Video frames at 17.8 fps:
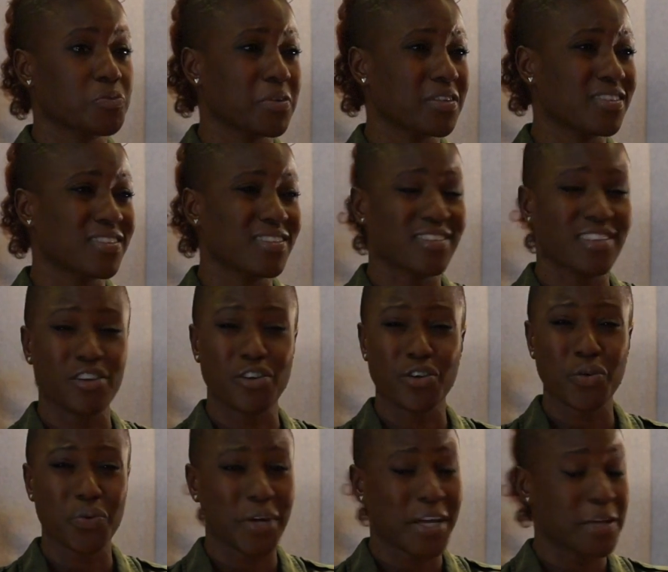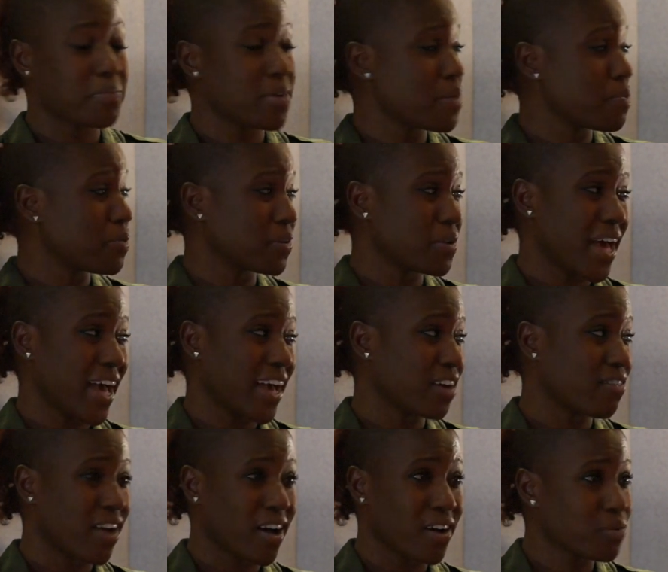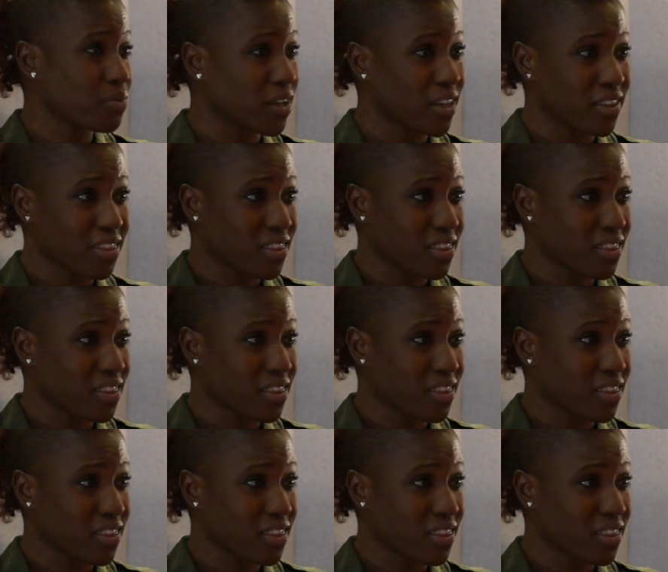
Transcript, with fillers: but they're great people to hang around with.